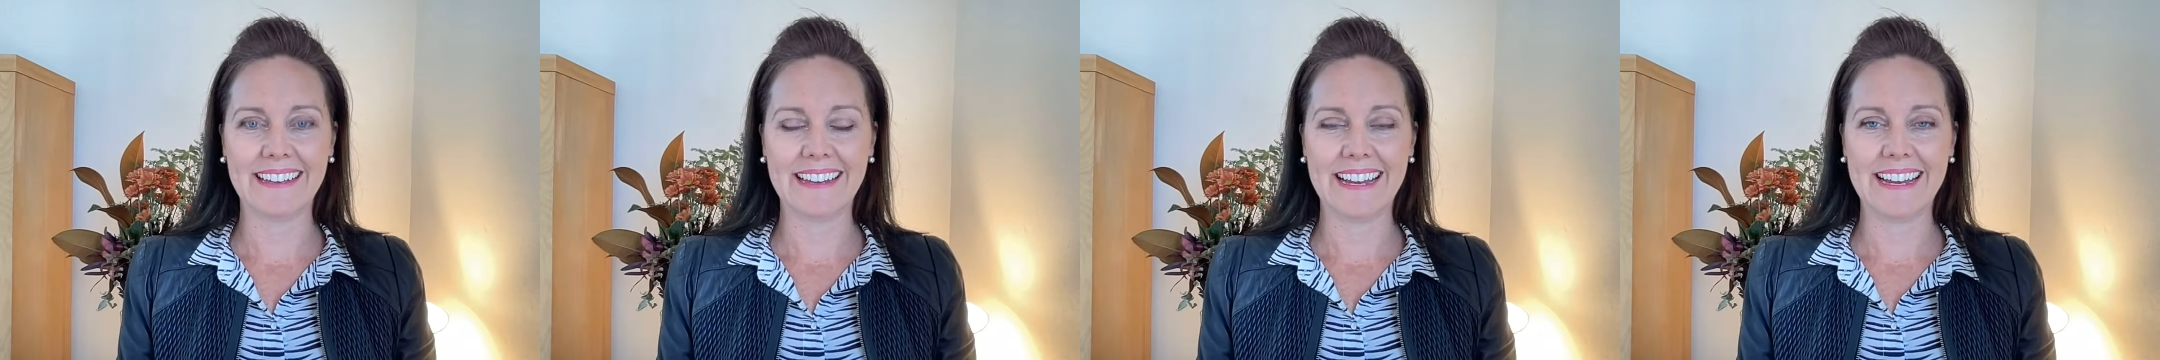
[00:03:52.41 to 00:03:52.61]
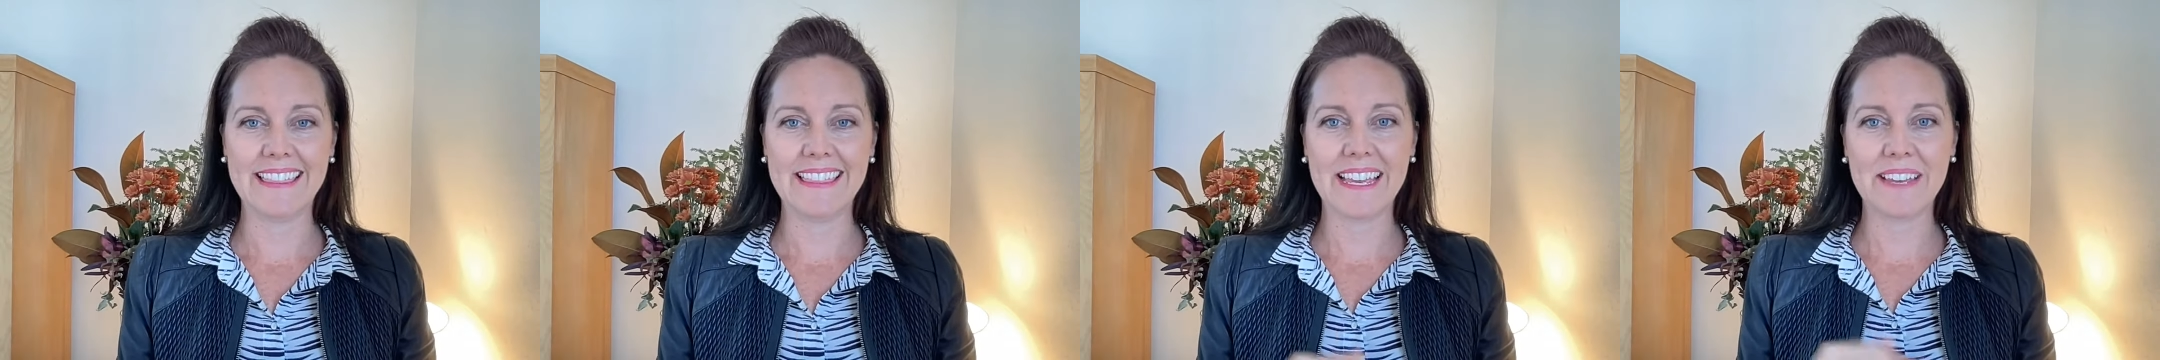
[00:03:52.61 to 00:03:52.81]

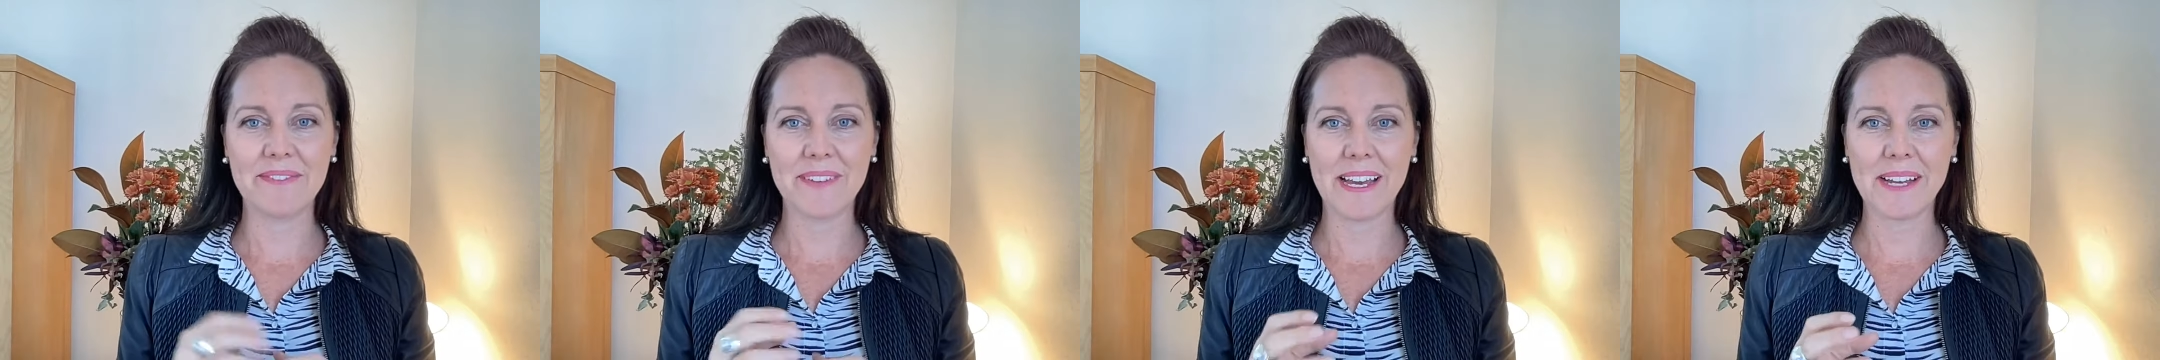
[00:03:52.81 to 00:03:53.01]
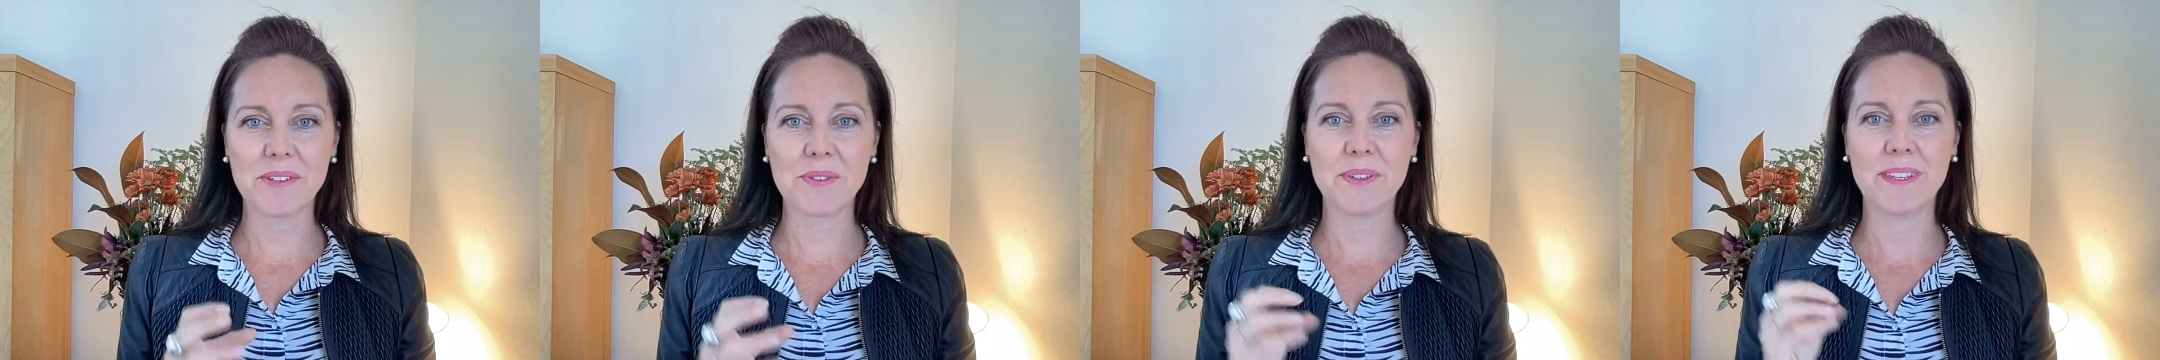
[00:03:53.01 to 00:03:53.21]
And they've
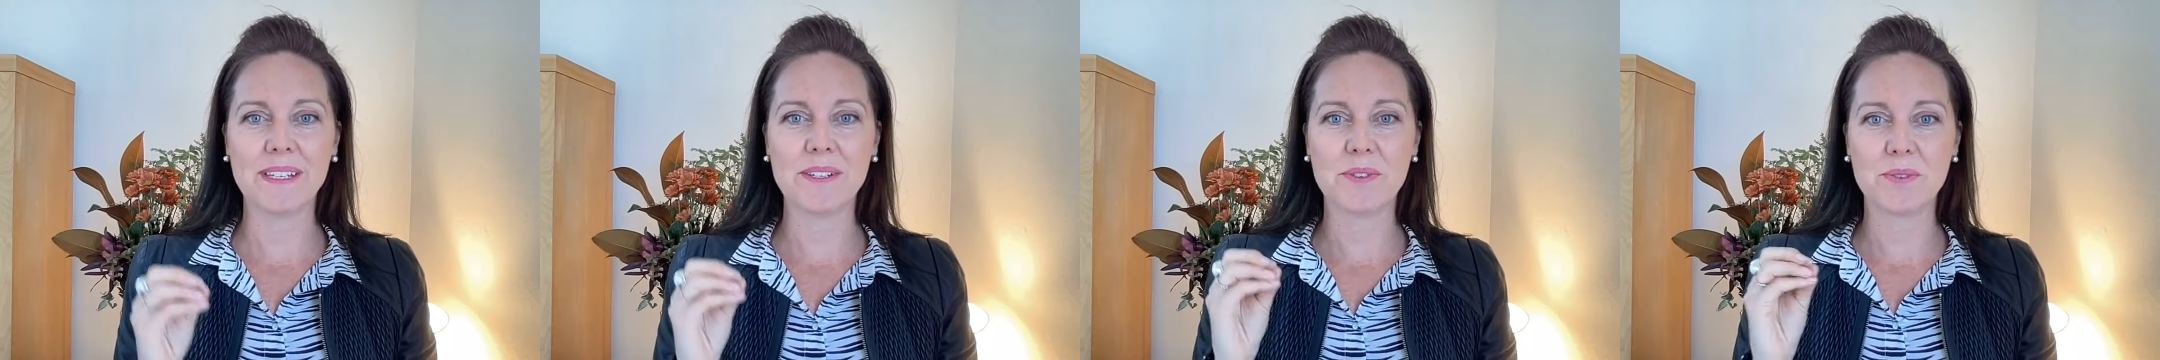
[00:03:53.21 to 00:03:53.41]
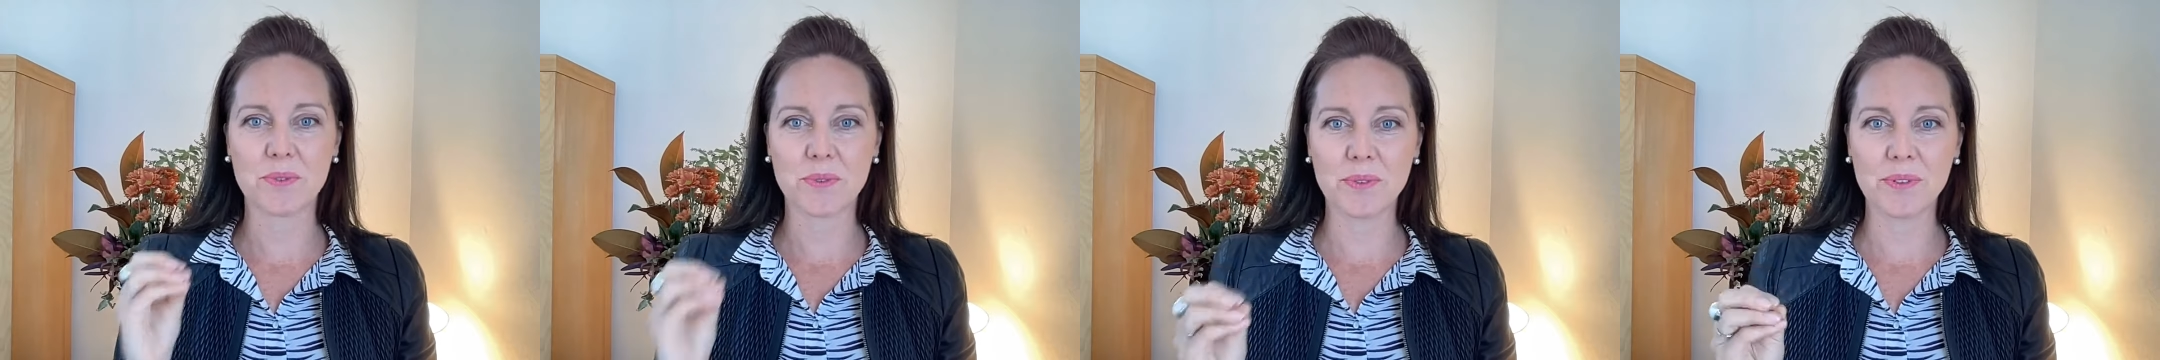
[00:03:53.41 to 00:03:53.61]
actually
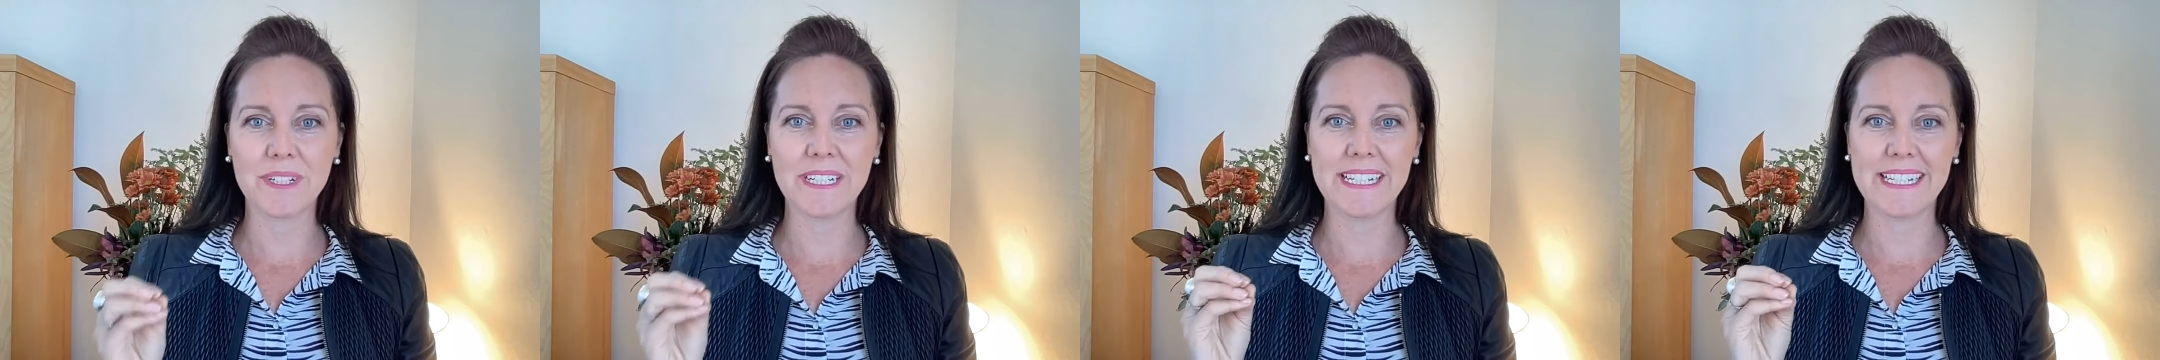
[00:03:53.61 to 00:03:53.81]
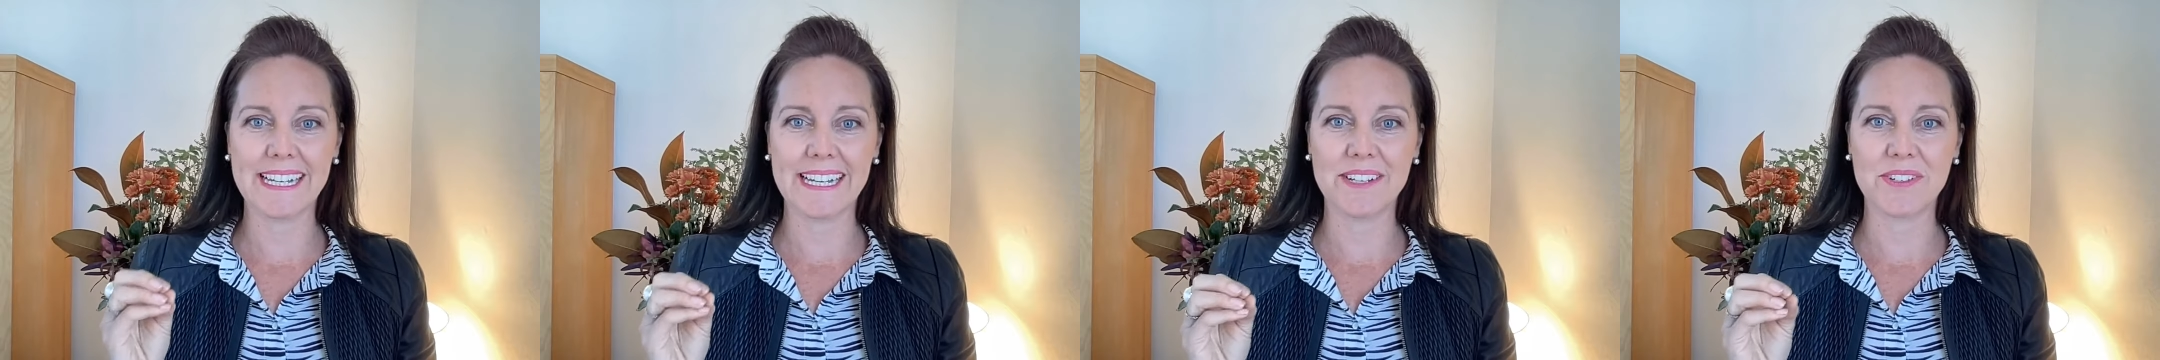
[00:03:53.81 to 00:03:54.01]
drawn
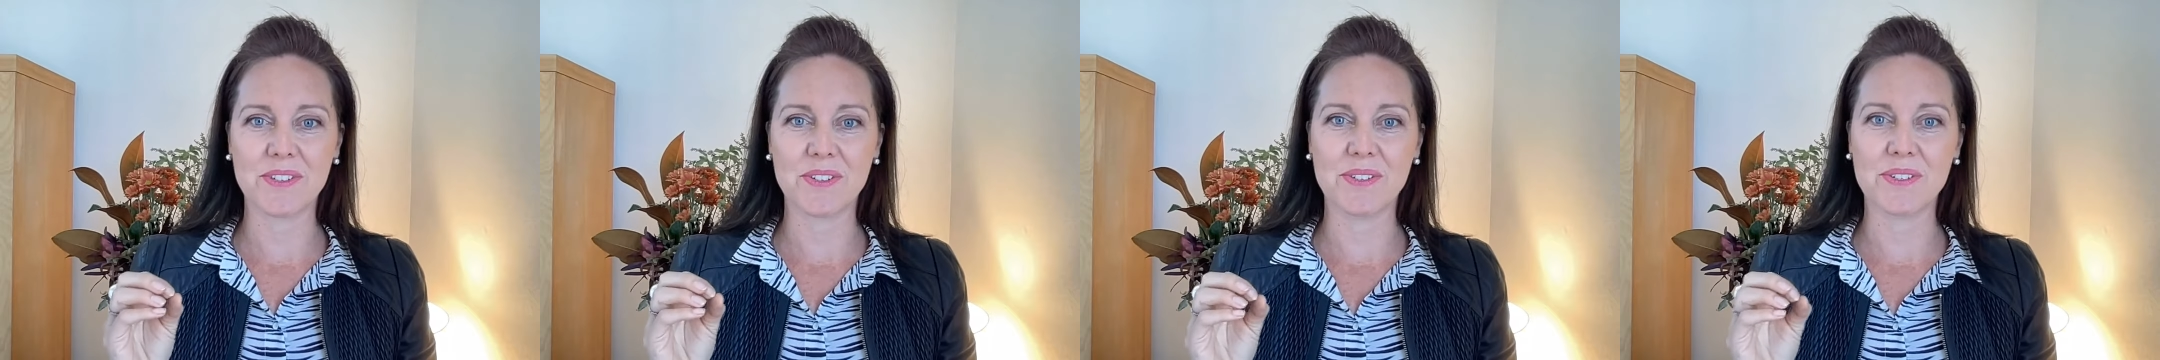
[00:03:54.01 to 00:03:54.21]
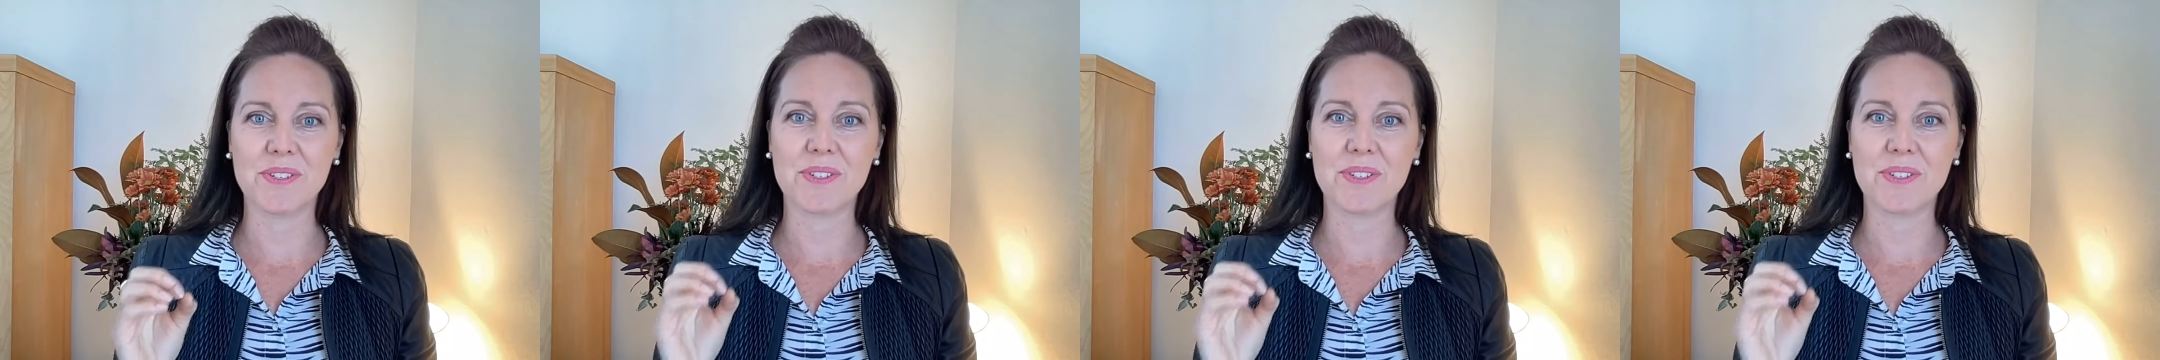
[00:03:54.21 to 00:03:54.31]
attention